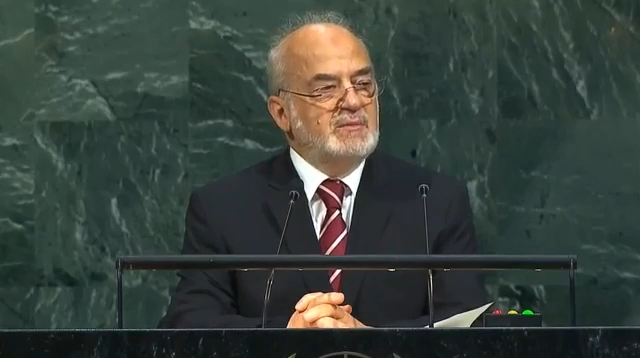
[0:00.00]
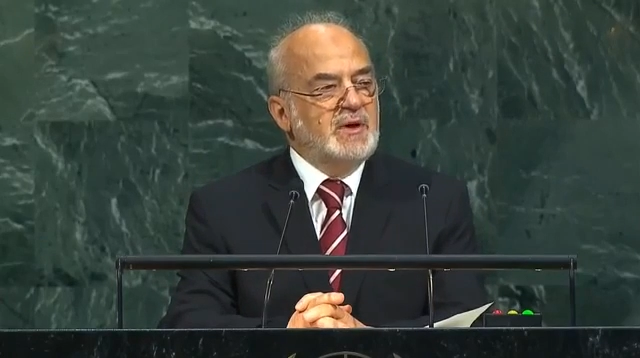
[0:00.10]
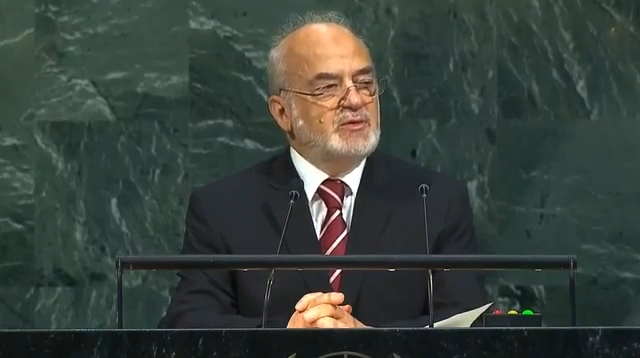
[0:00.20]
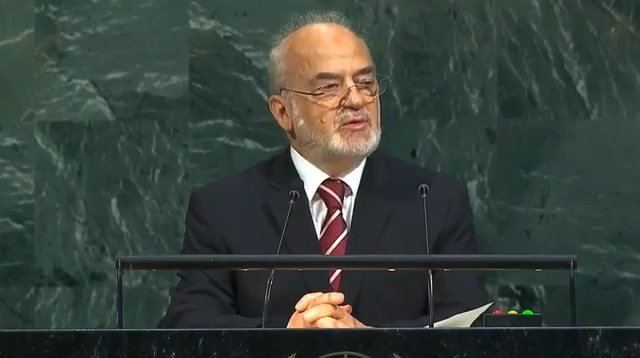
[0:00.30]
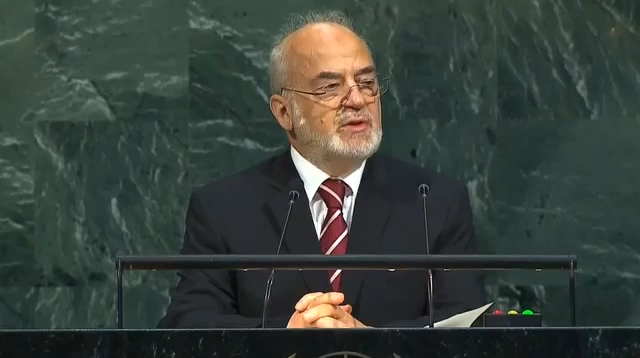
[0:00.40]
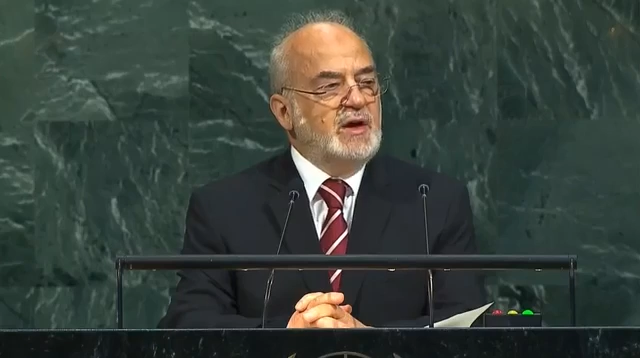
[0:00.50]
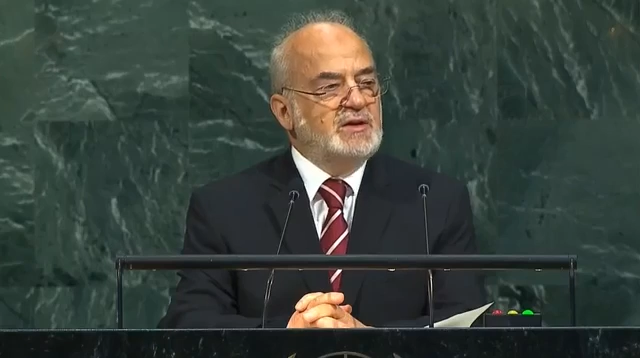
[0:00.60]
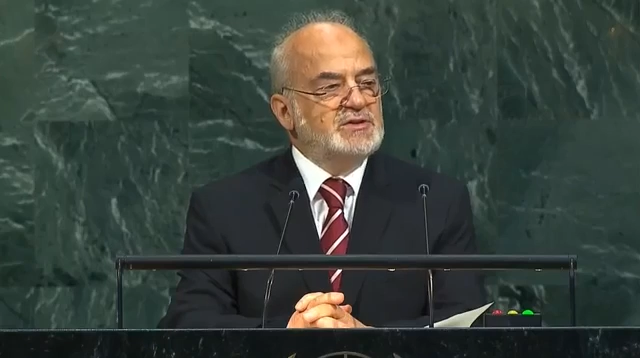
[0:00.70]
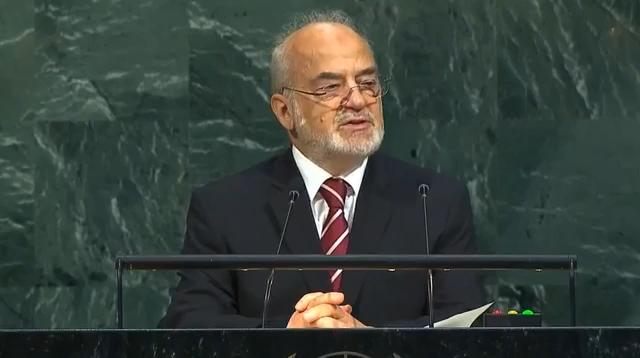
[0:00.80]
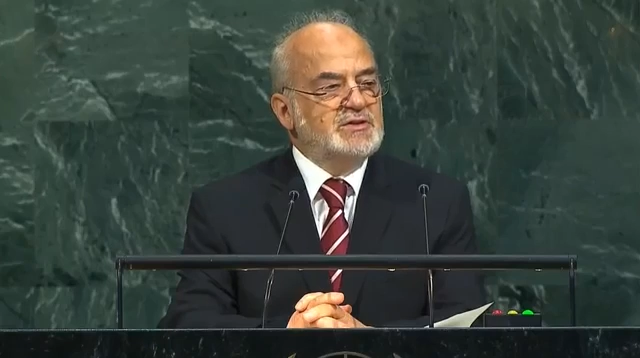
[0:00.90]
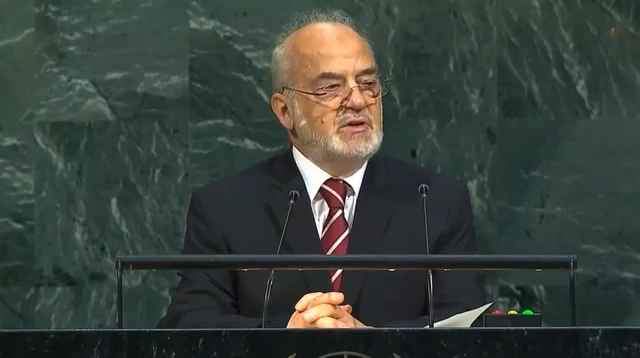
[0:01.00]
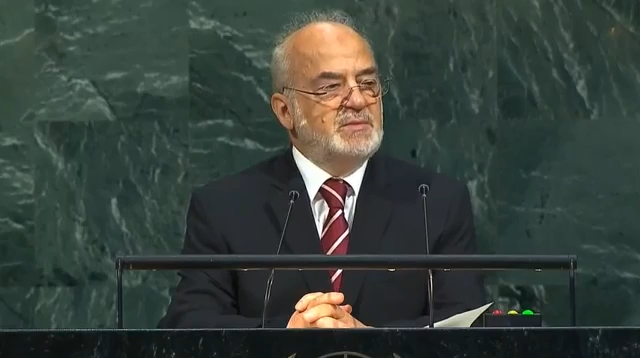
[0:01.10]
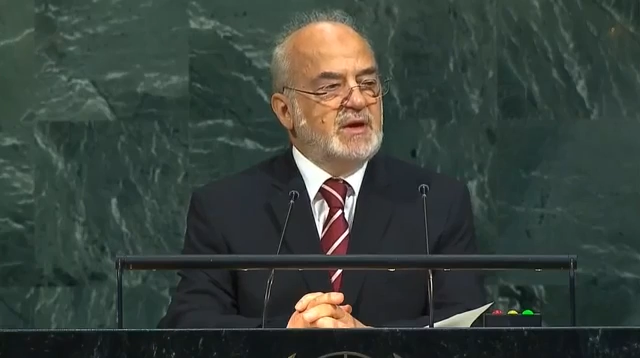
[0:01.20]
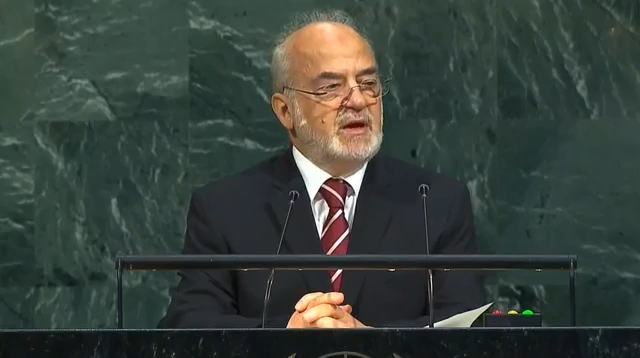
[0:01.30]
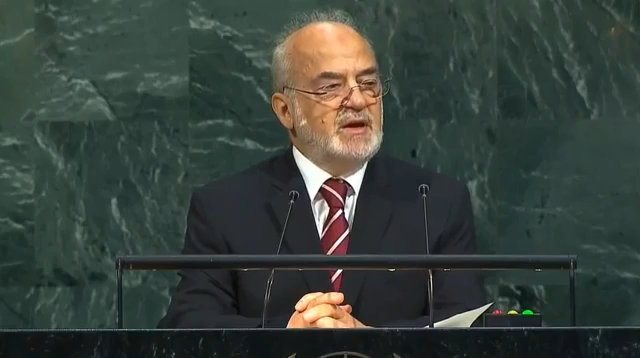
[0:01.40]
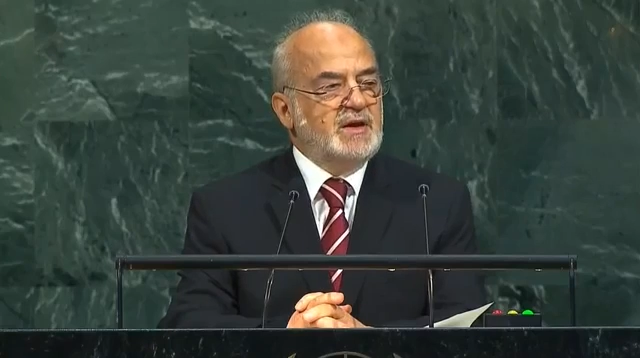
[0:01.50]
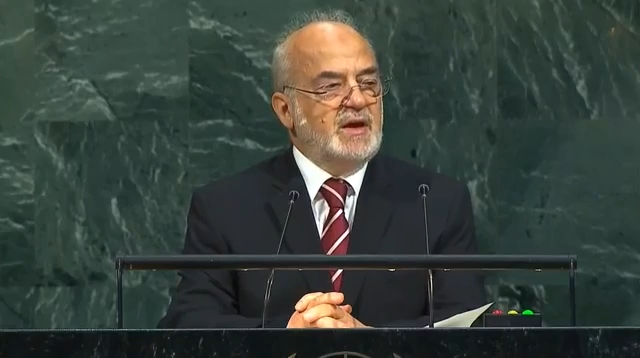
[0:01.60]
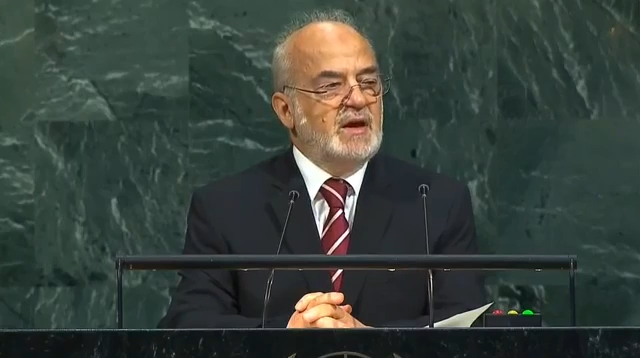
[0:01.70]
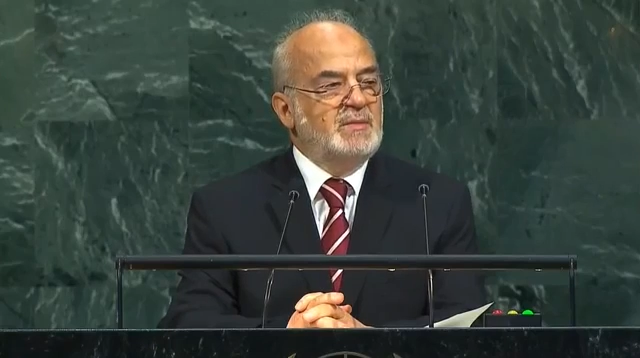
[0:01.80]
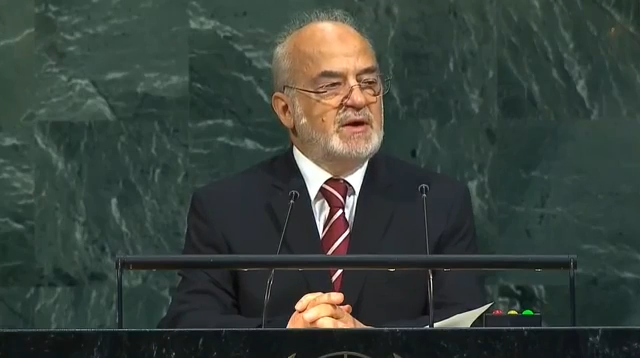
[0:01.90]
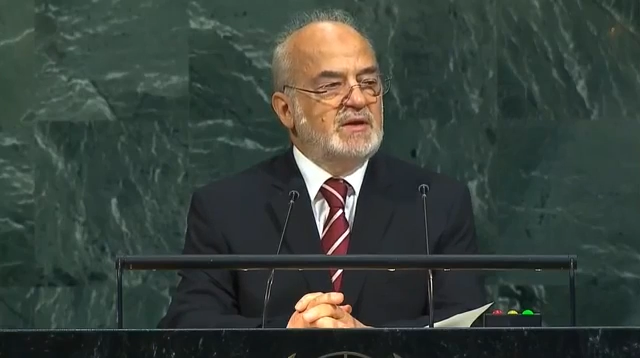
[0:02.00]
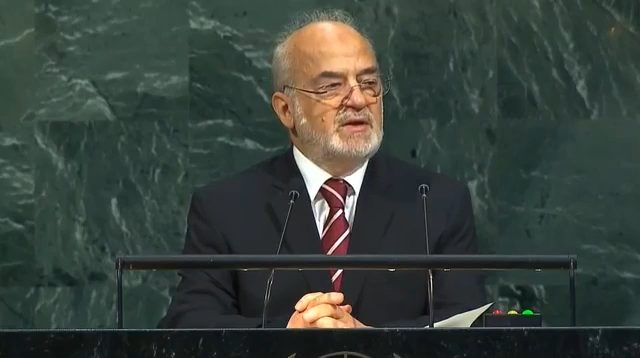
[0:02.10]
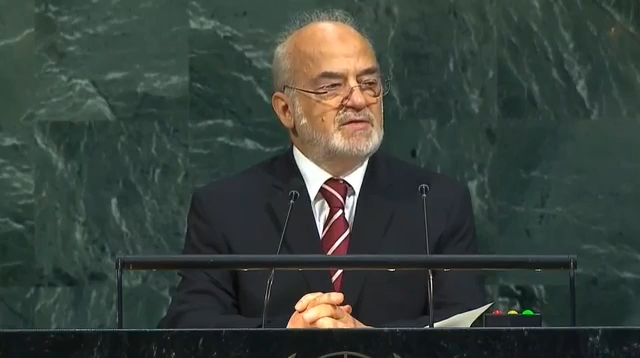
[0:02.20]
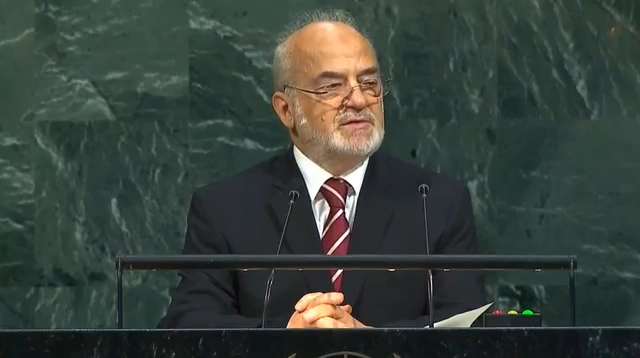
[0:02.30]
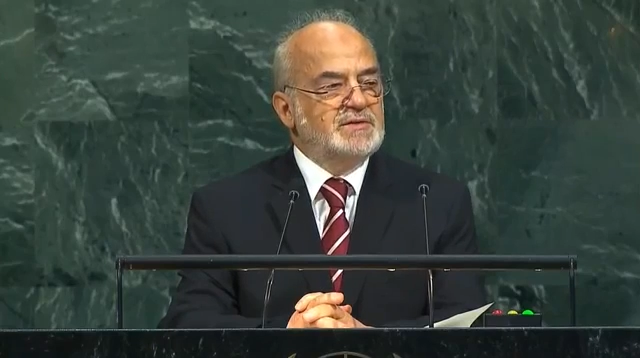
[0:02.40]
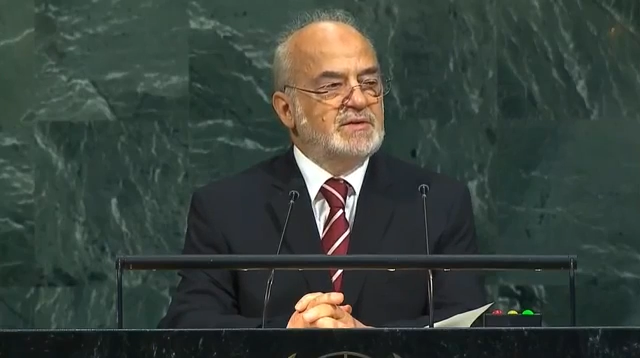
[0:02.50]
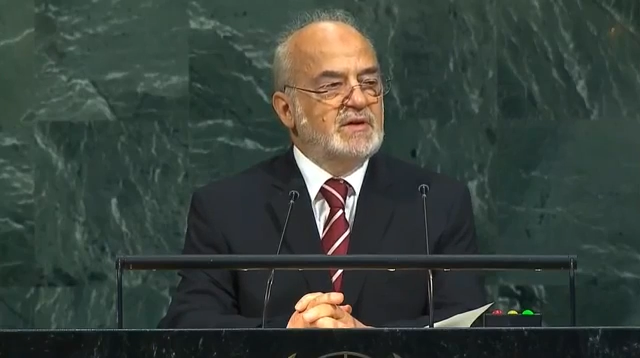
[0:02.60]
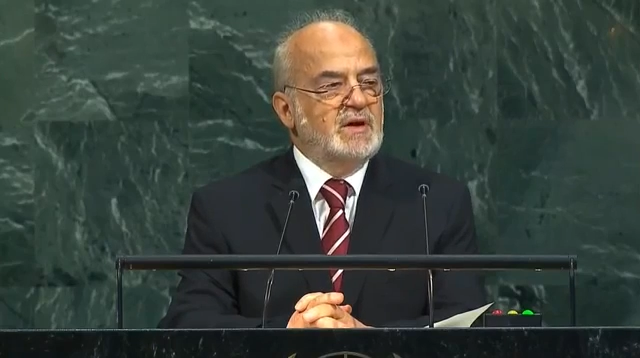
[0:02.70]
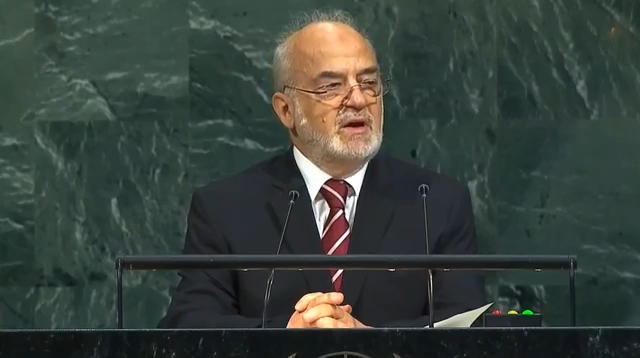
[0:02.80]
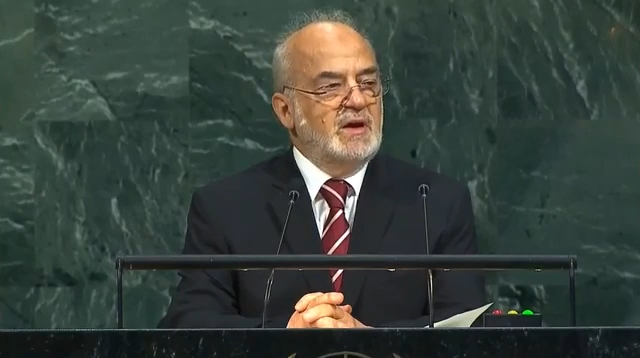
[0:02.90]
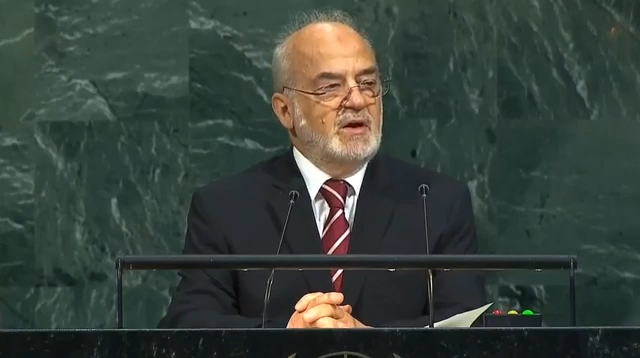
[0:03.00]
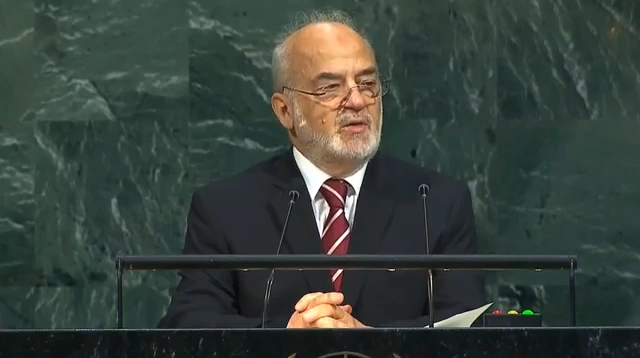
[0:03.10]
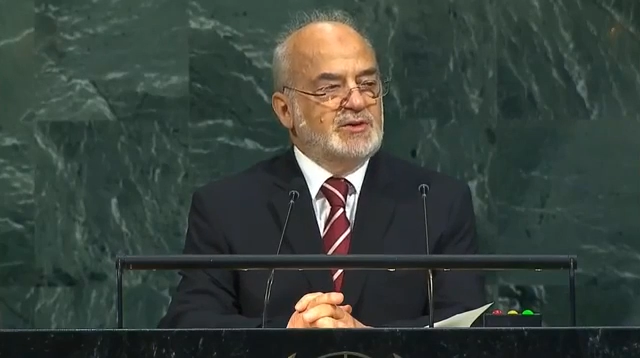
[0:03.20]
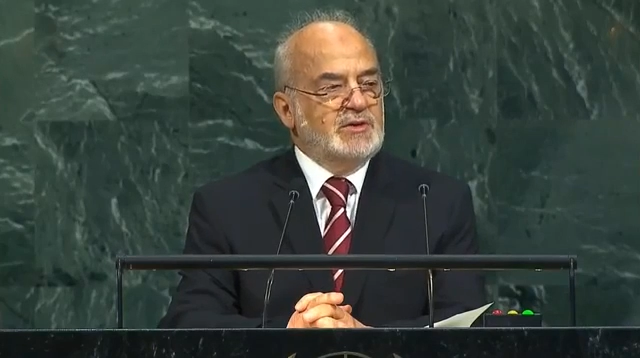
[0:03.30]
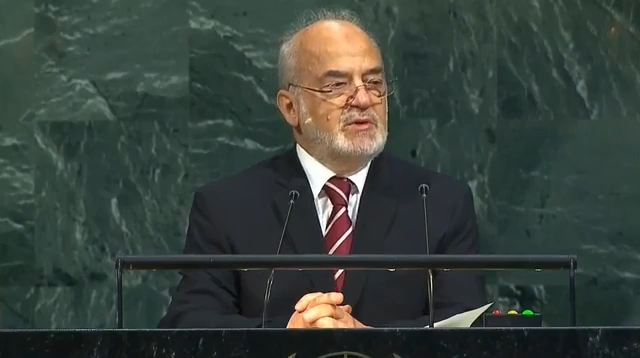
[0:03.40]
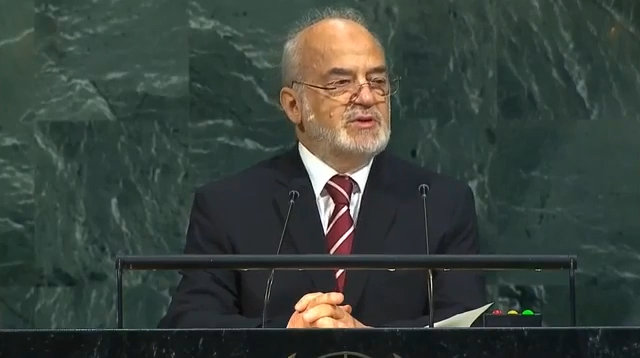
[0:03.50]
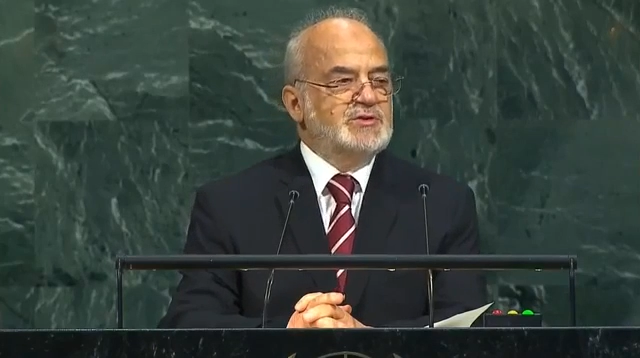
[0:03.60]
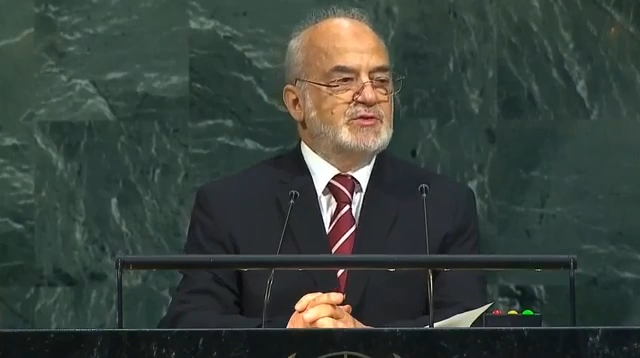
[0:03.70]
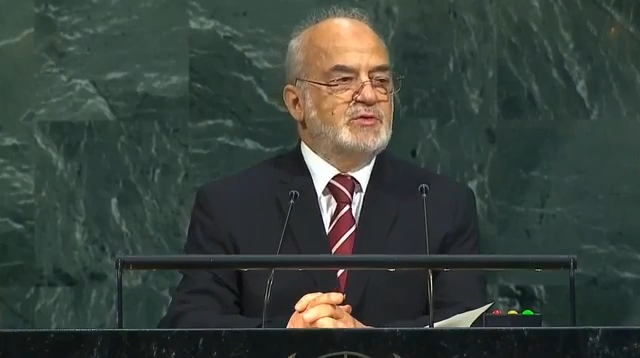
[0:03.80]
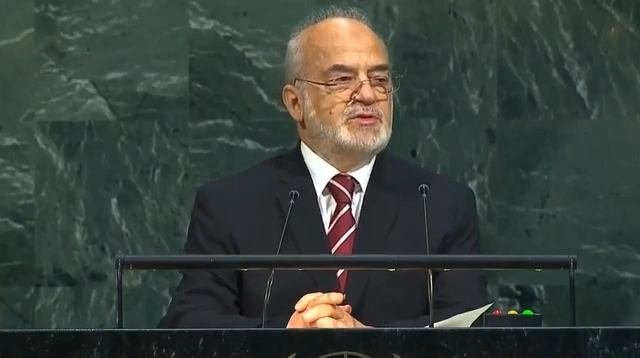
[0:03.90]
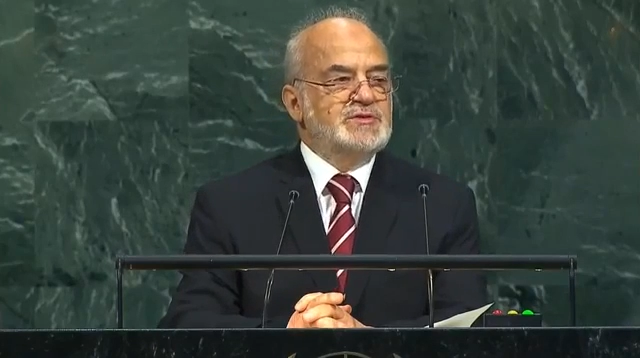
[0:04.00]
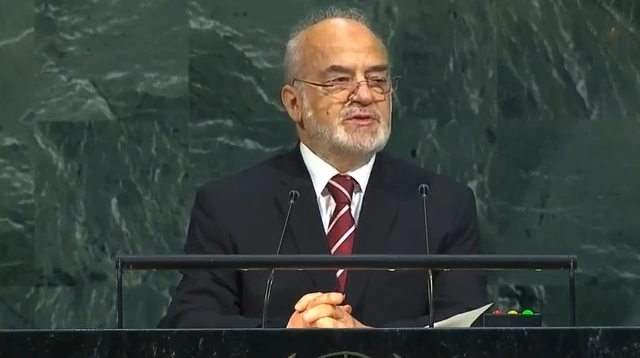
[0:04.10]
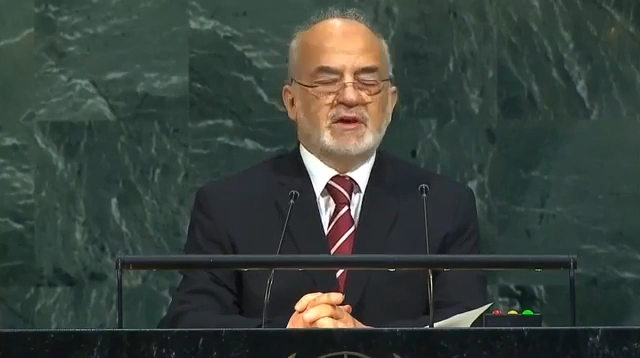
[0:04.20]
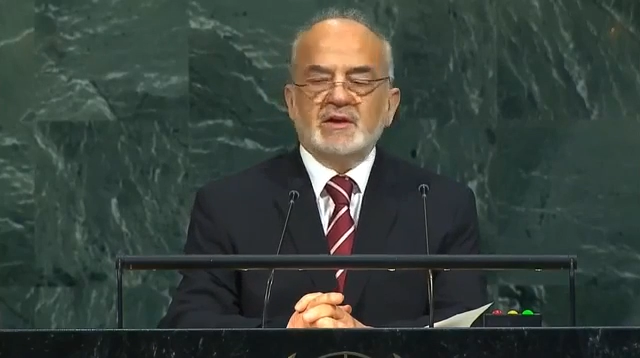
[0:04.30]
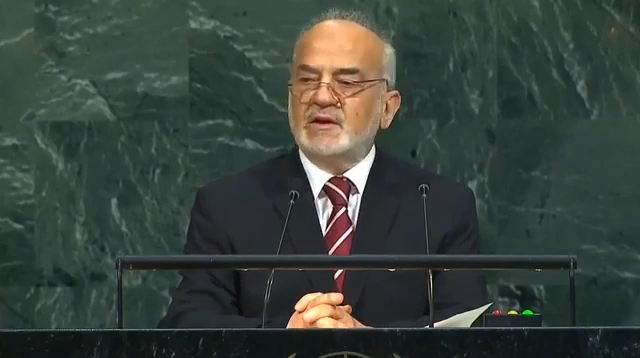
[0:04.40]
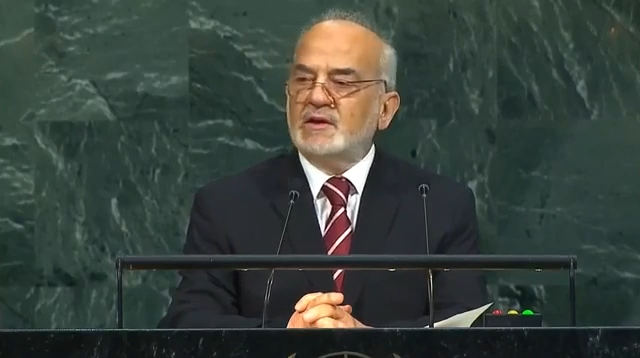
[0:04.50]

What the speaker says: have been going on for over more than 3 decades.